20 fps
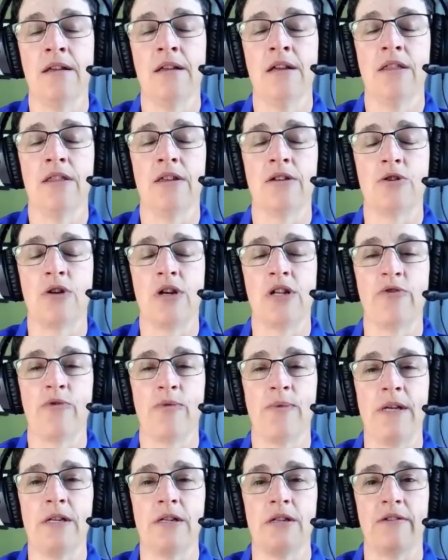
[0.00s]

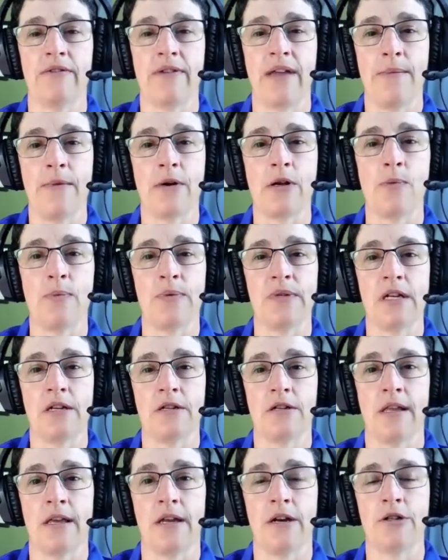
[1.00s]
transformation of chemical
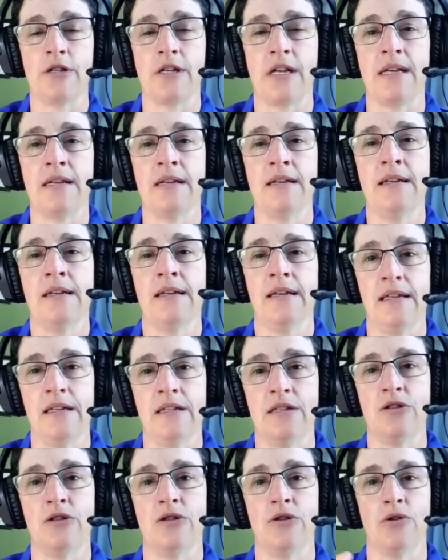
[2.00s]
potential energy
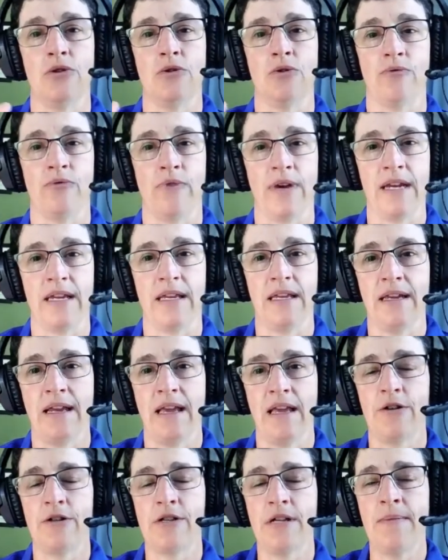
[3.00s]
into radiant
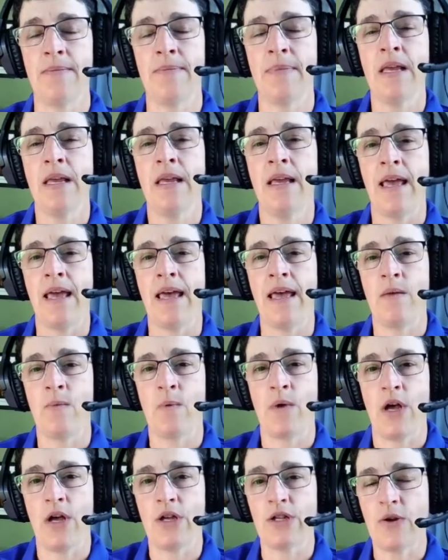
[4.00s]
energy. And
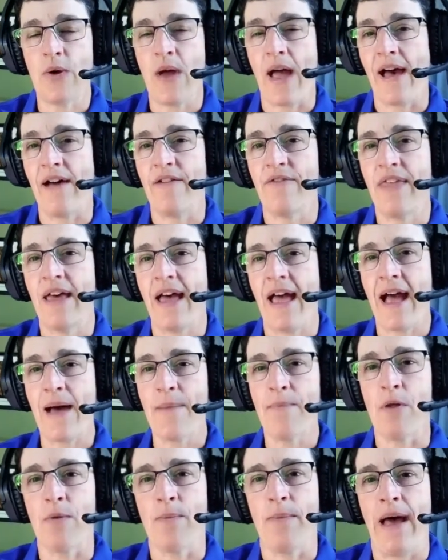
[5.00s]
we also have the
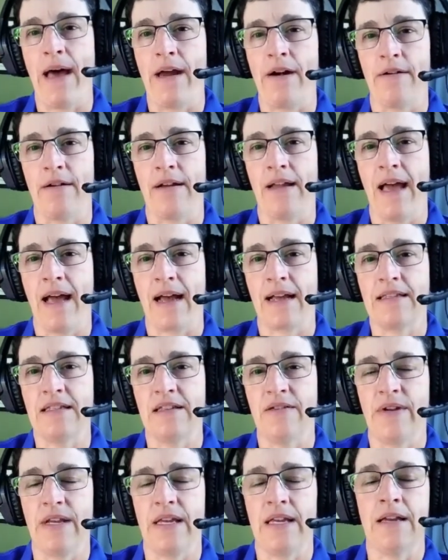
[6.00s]
Apple battery
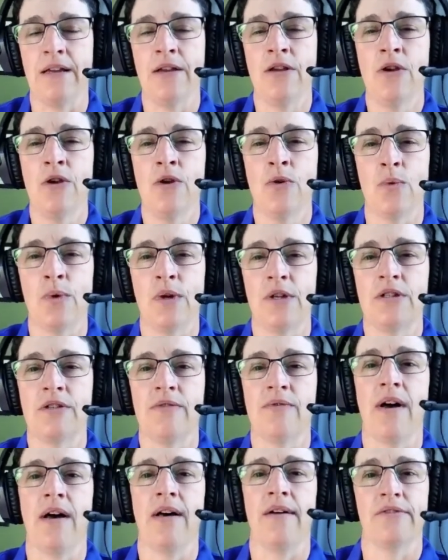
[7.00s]
activity, which
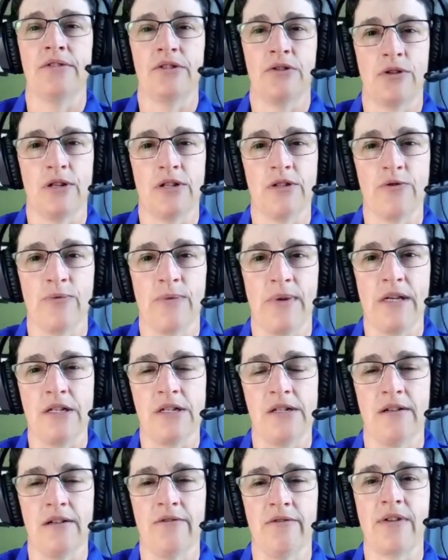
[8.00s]
involves
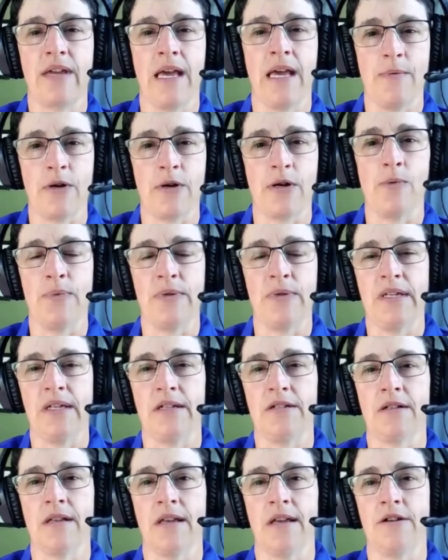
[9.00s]
transformation of chemical
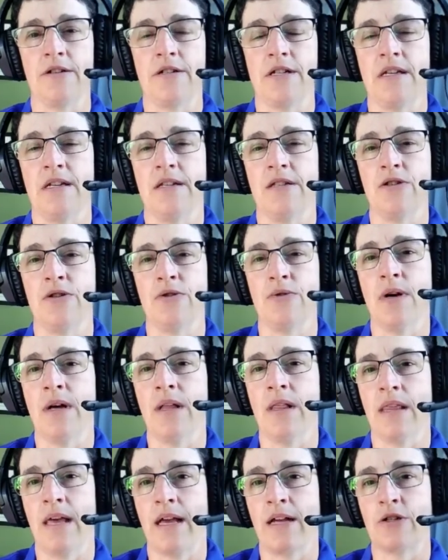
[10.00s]
potential energy into
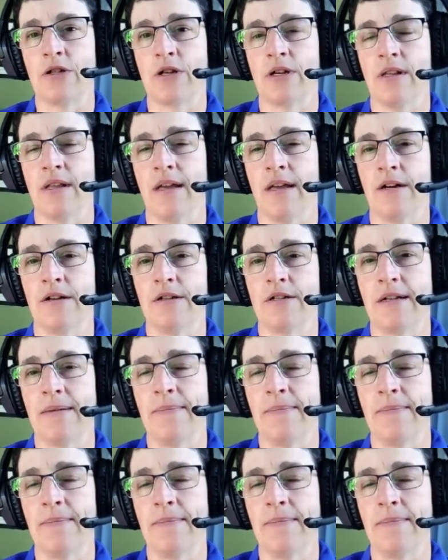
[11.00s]
electrical energy.